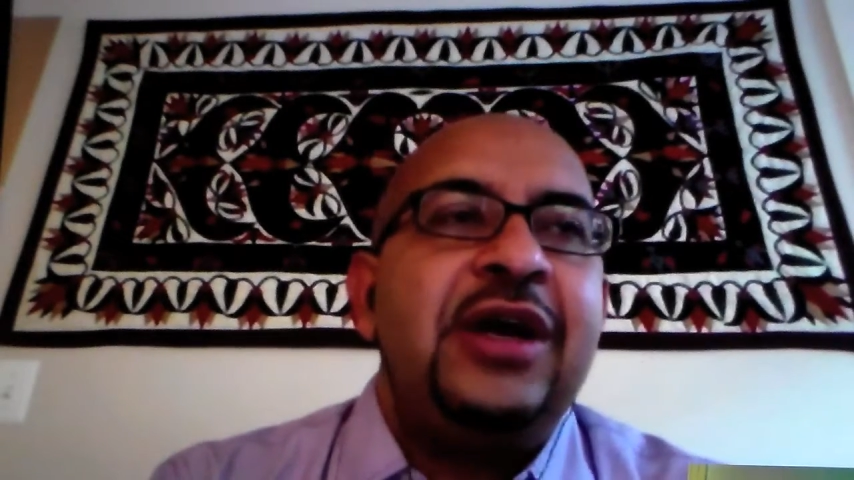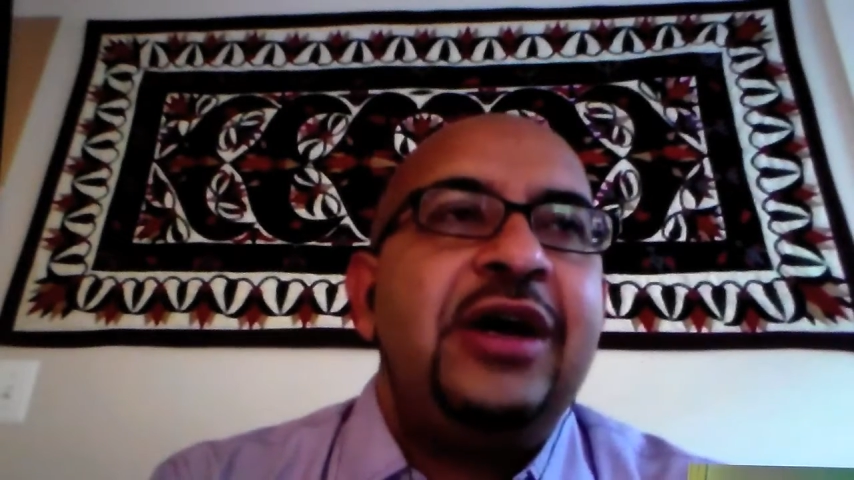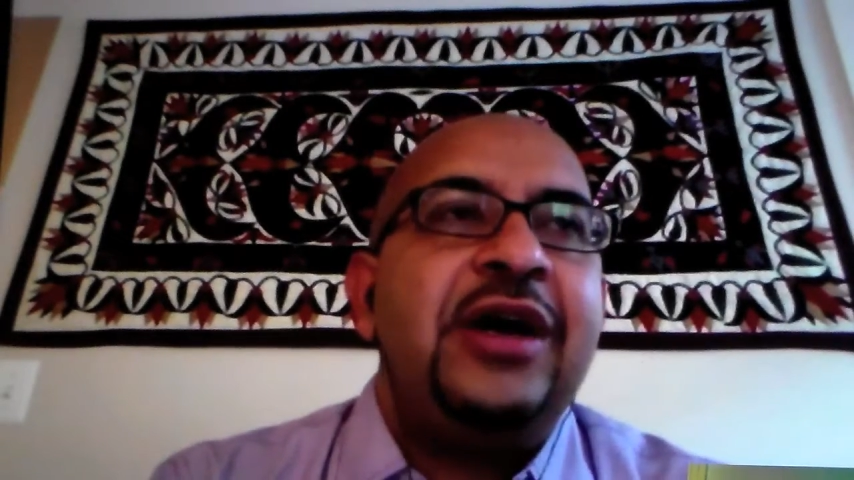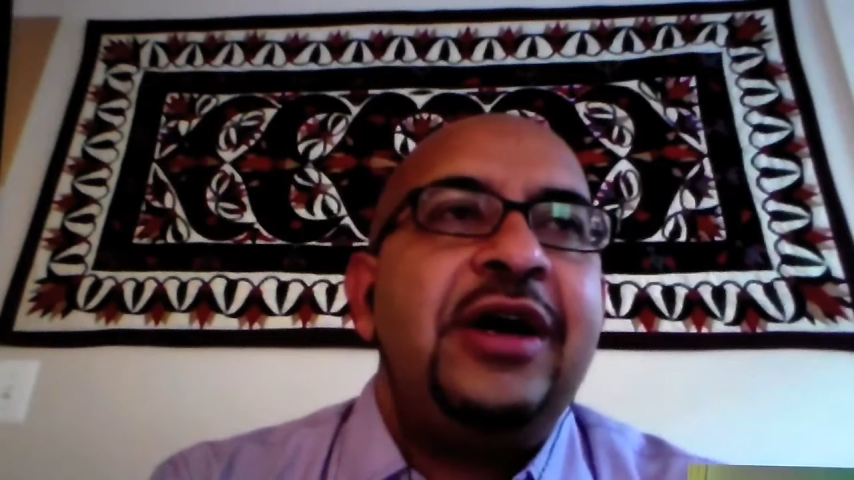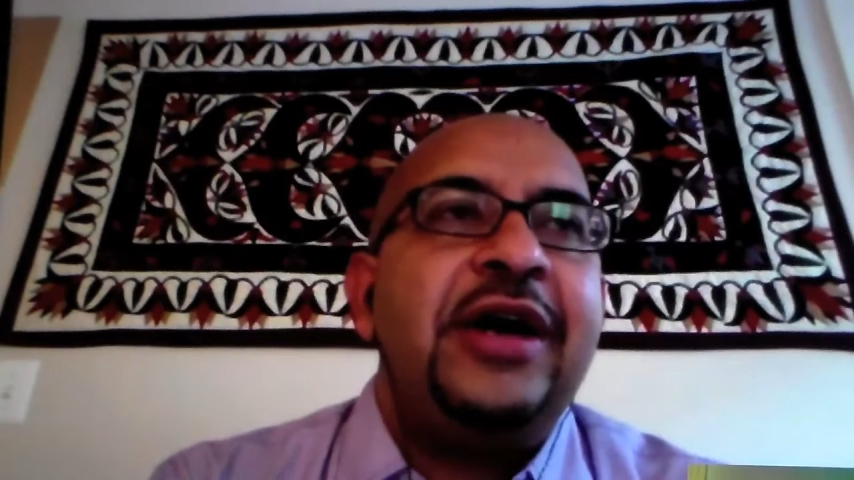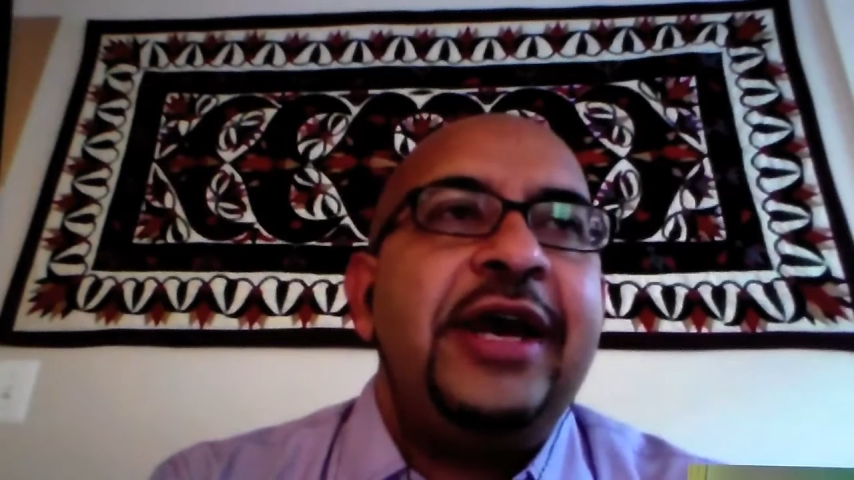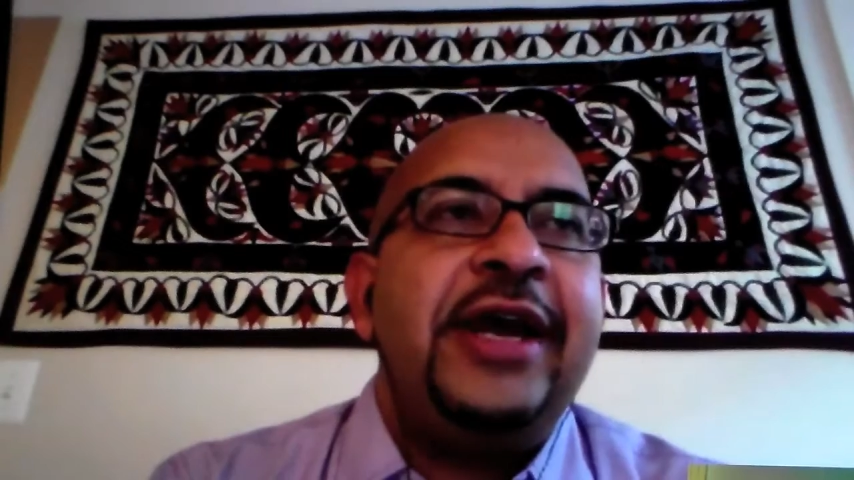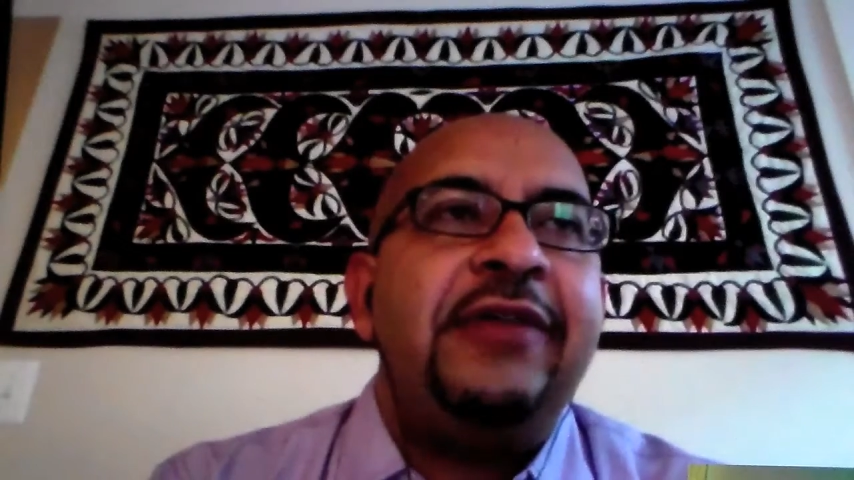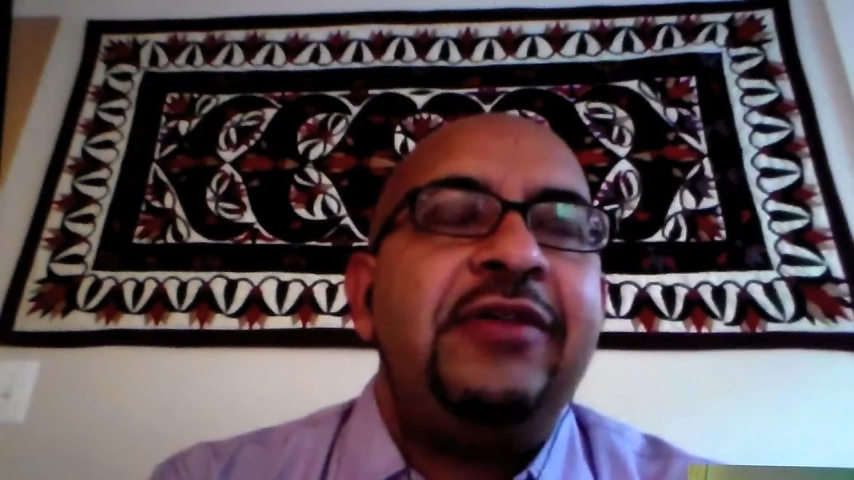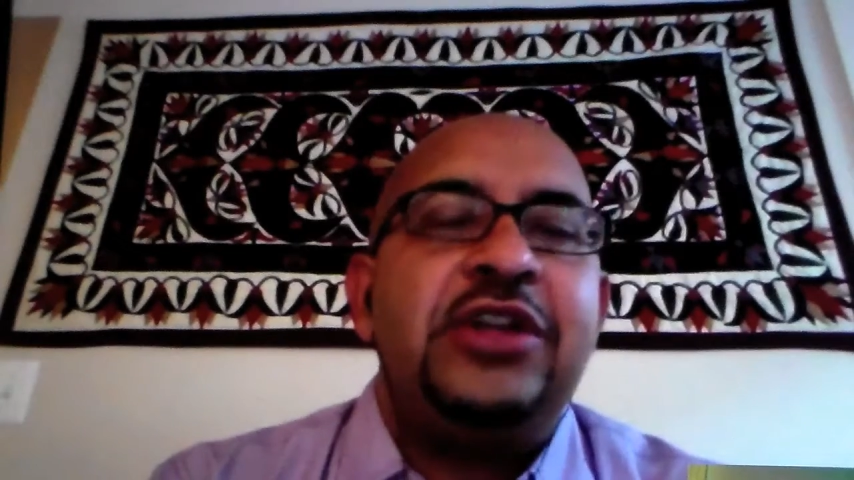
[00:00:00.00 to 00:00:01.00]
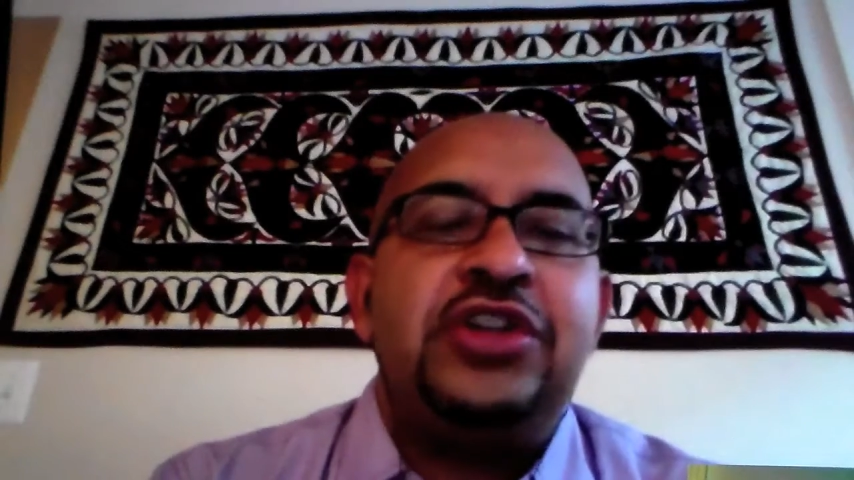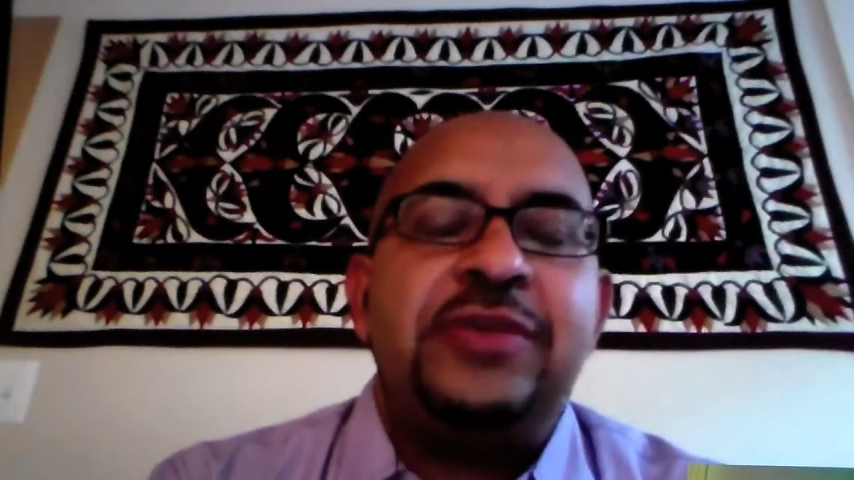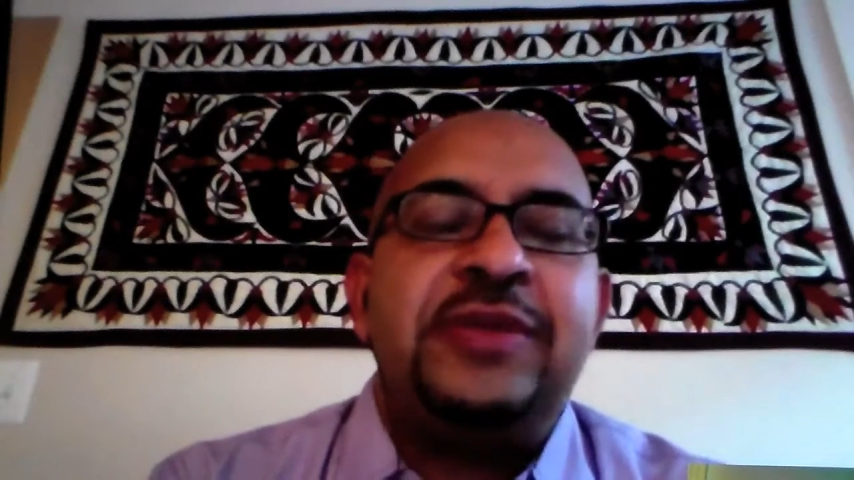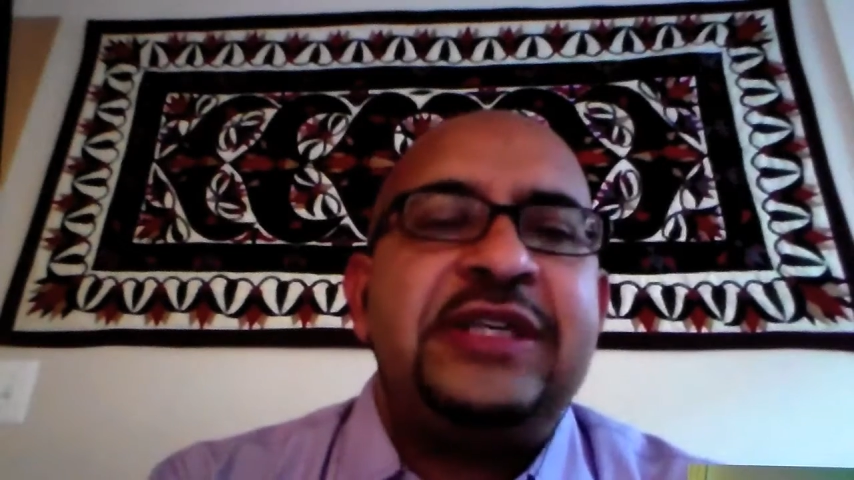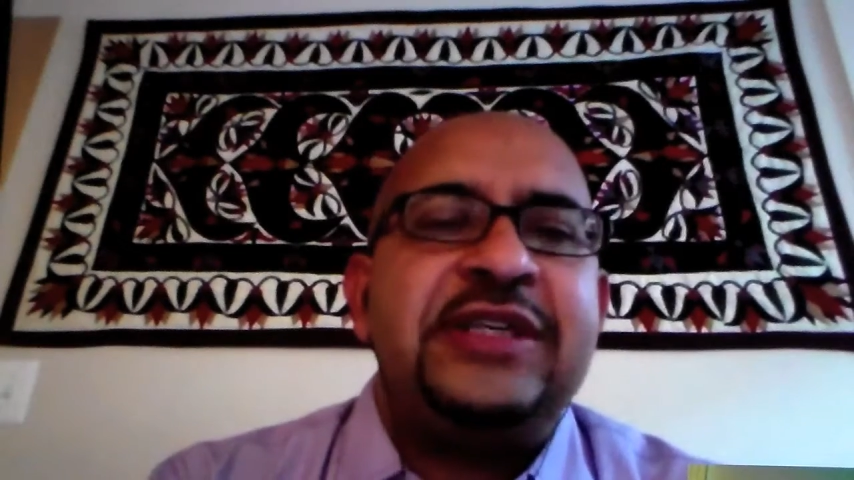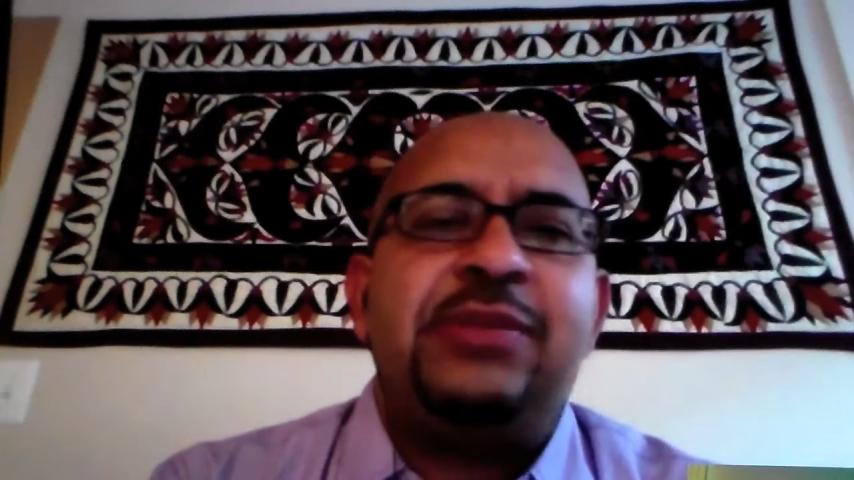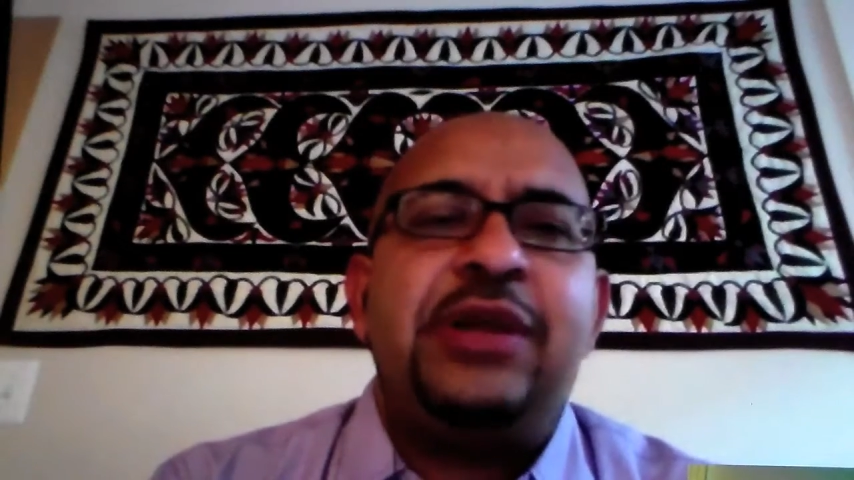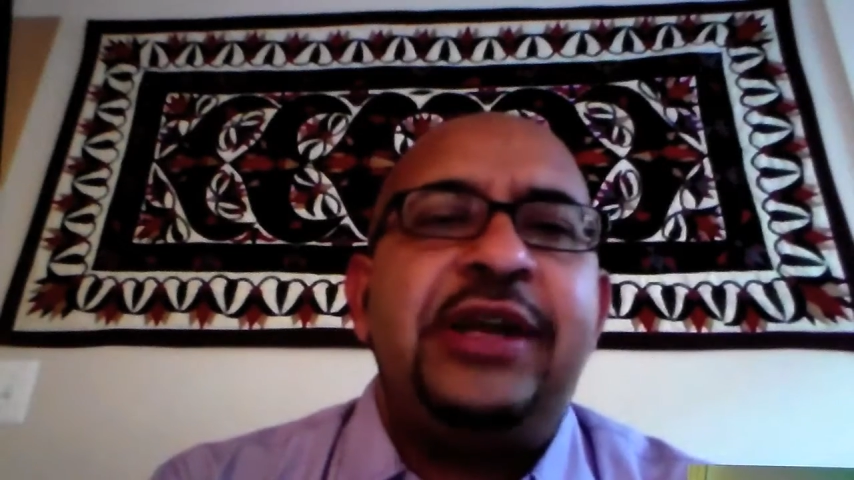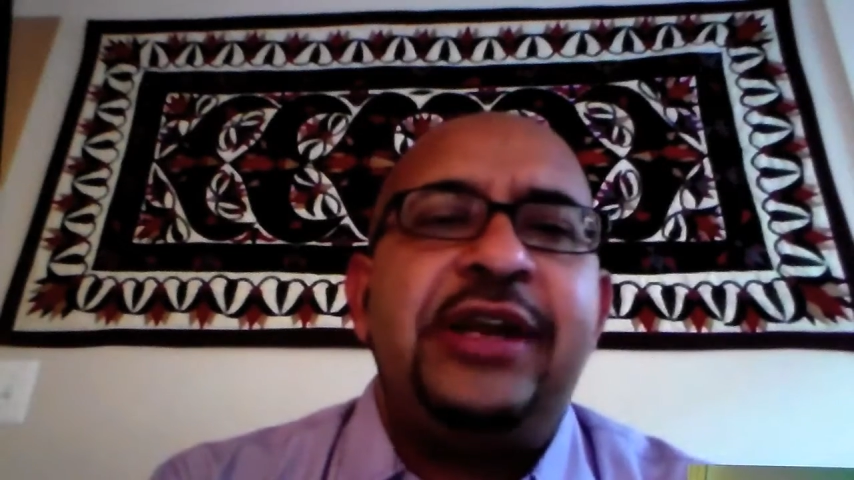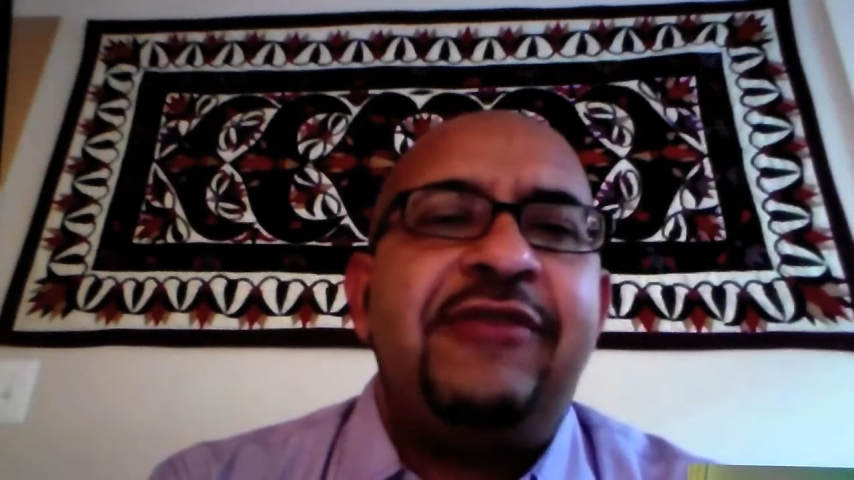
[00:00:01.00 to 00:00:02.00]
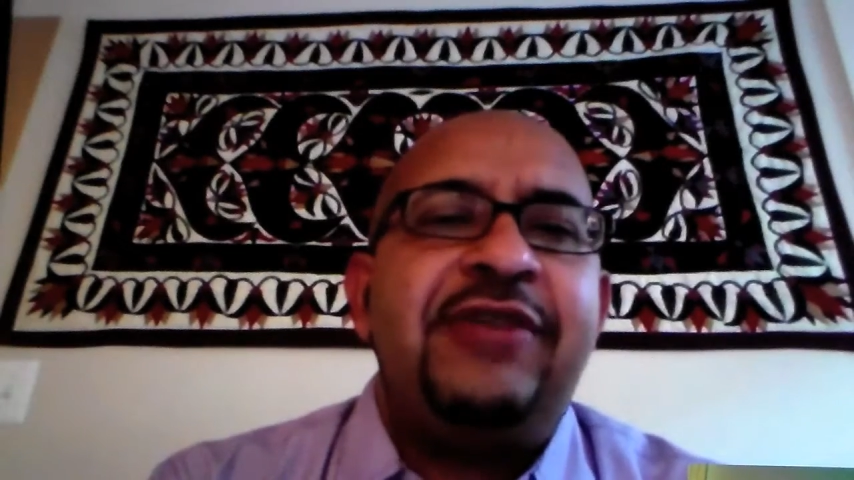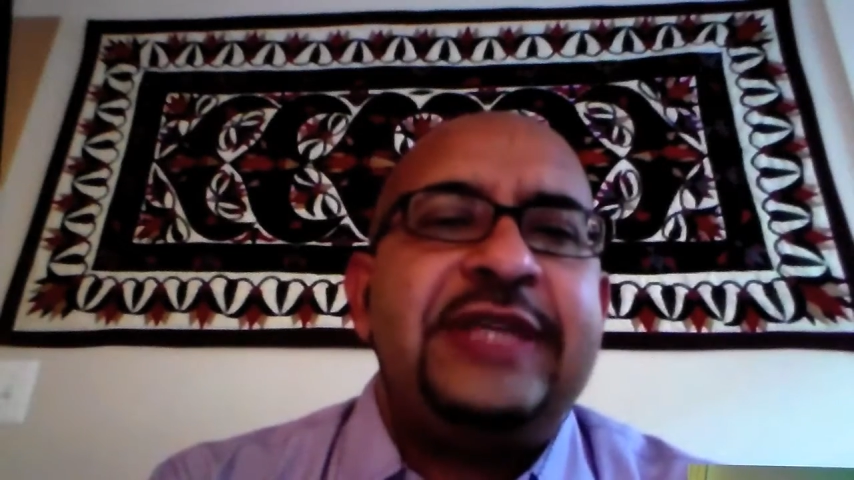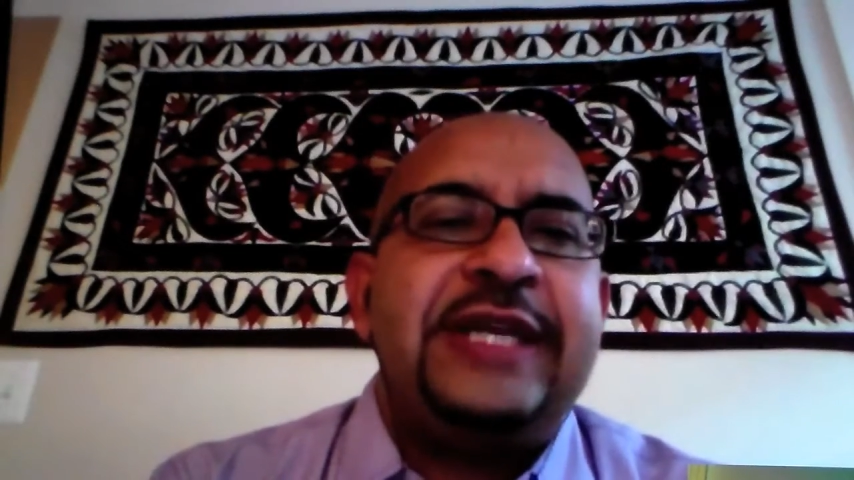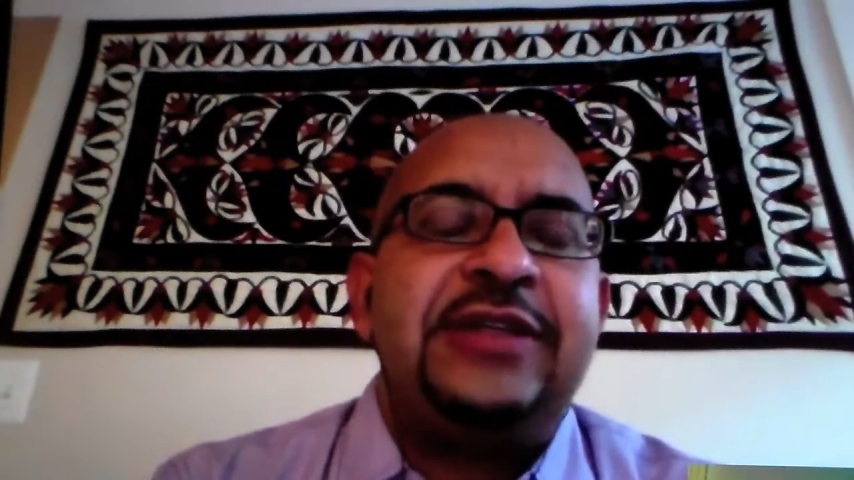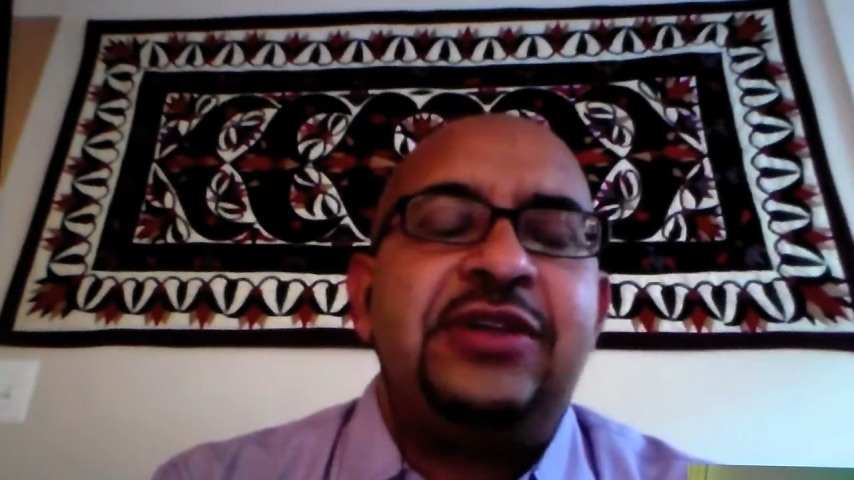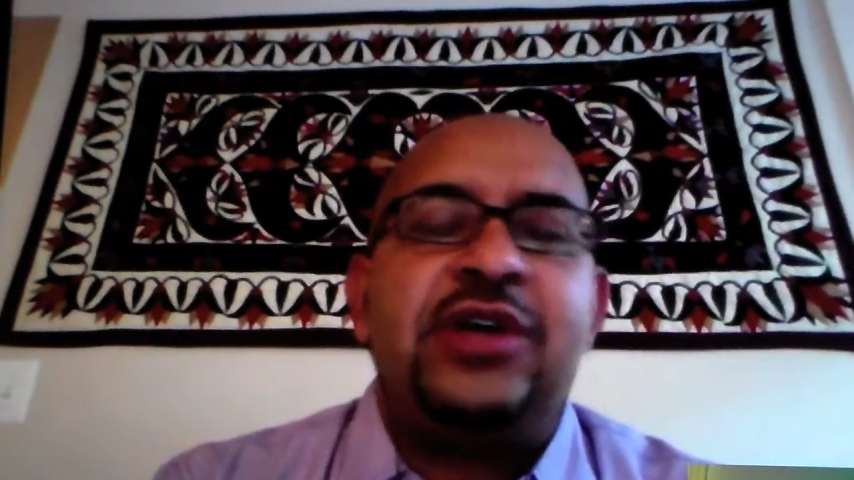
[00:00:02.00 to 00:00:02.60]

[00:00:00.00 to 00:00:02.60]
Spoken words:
And legitimacy is applied in every sense.